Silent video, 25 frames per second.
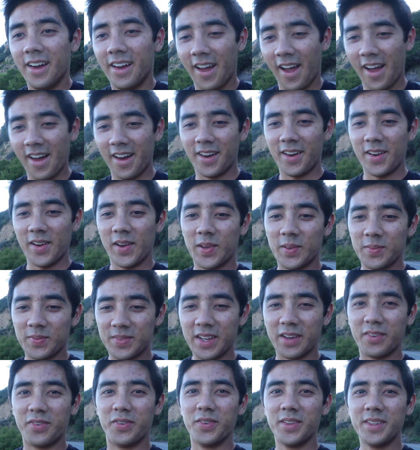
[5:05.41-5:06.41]

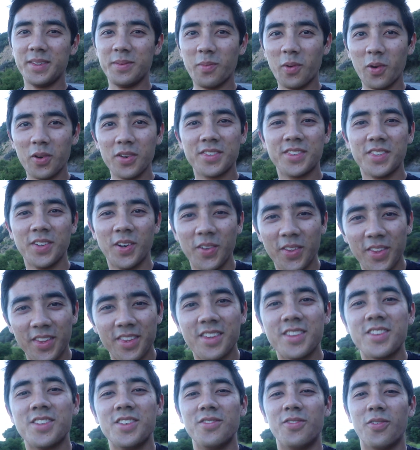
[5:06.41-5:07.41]
Definitely more so
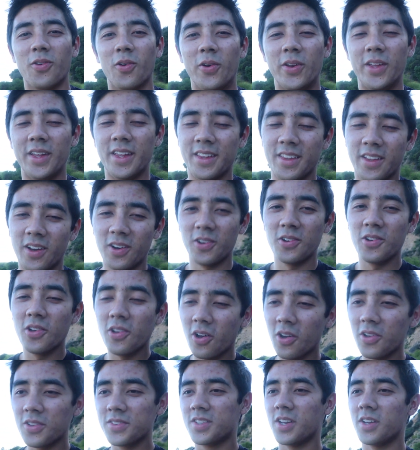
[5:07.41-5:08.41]
than the 240, and
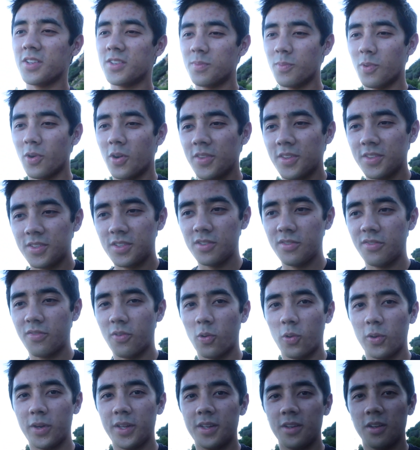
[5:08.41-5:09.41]
I'll touch more on the
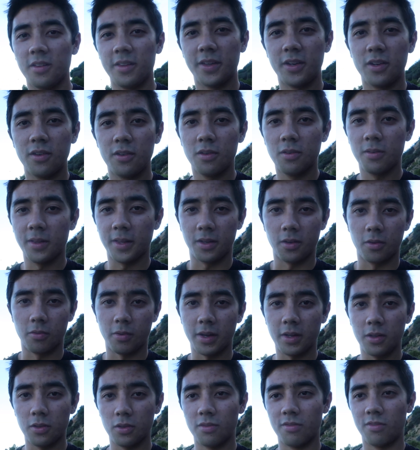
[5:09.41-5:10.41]
240 in a later, like a
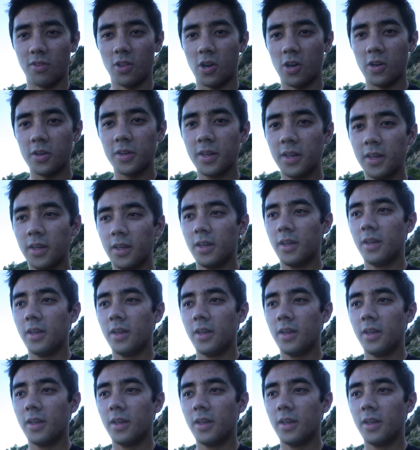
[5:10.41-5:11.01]
regular vlog.